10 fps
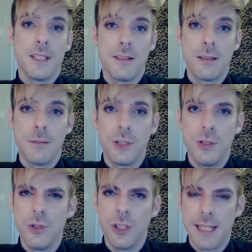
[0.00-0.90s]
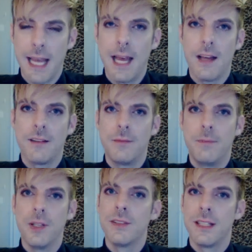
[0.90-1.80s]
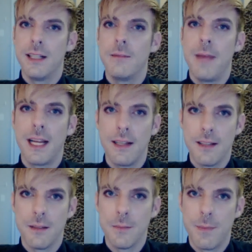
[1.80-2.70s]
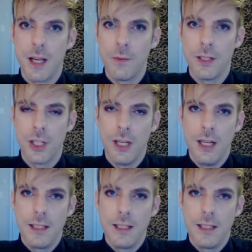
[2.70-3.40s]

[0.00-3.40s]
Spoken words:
systems usually have built-in mechanisms by which